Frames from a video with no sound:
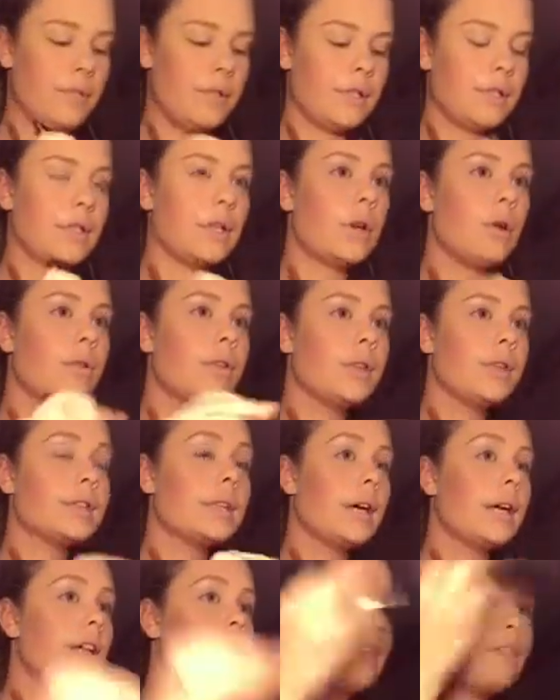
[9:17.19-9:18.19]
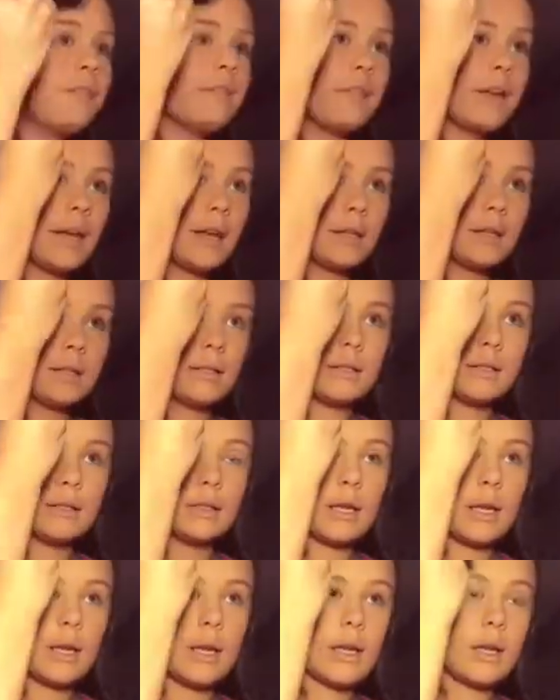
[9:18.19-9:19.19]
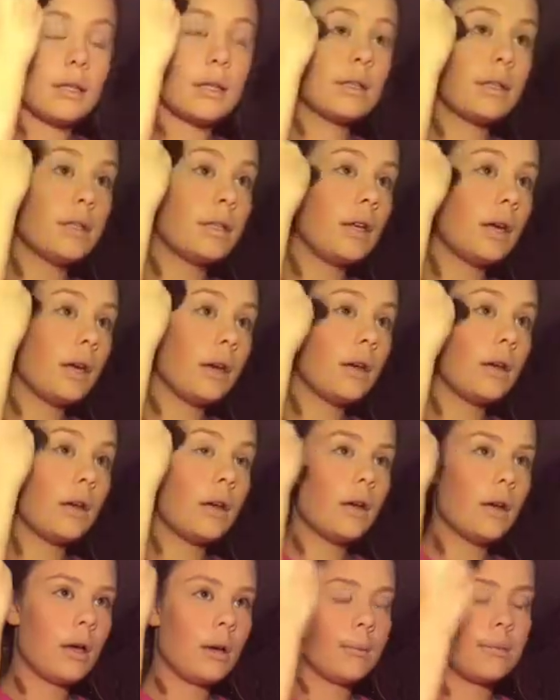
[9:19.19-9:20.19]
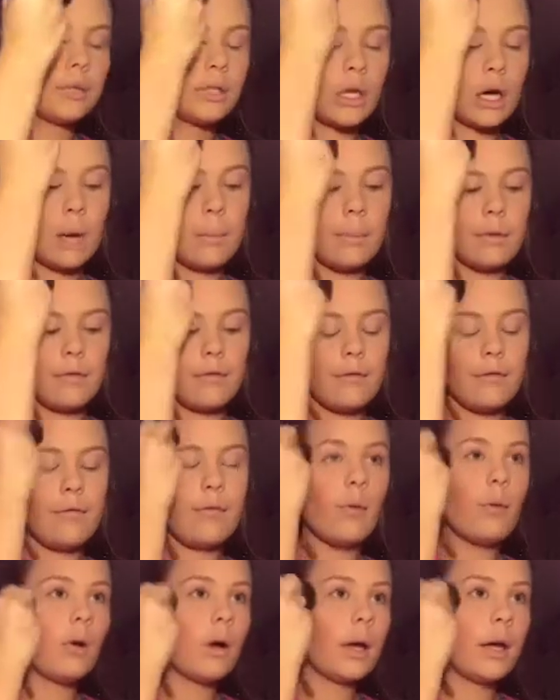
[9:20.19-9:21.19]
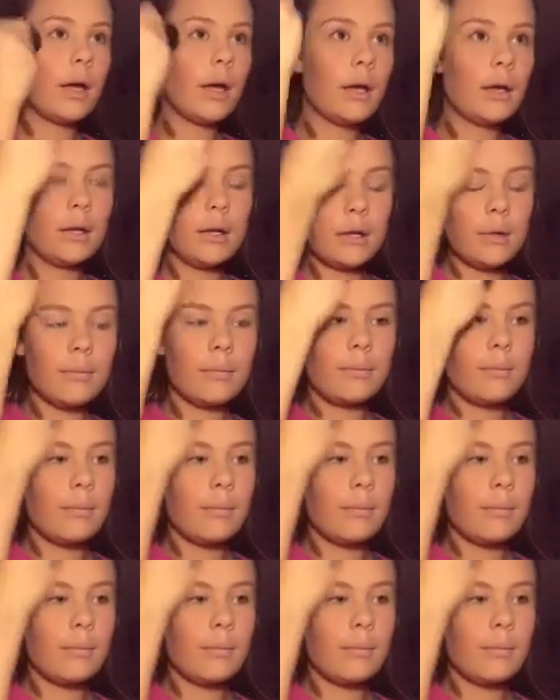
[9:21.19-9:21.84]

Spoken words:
So the side of the face and the top of the forehead.